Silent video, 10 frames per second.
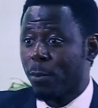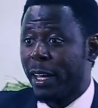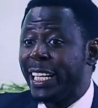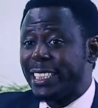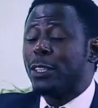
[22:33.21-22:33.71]

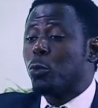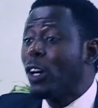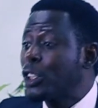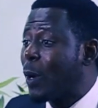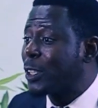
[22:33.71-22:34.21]
It is
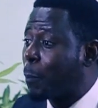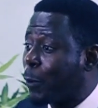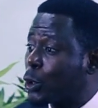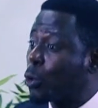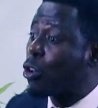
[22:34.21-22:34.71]
what you are
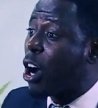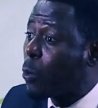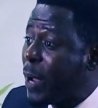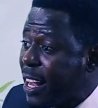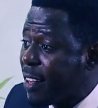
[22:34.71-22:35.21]
supposed to run
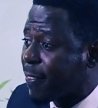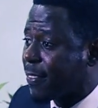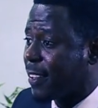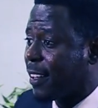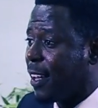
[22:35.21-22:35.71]

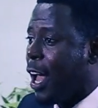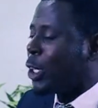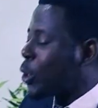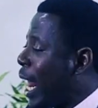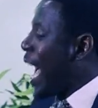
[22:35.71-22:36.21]
with,
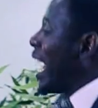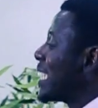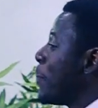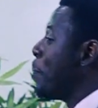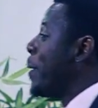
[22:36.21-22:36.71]
so that as it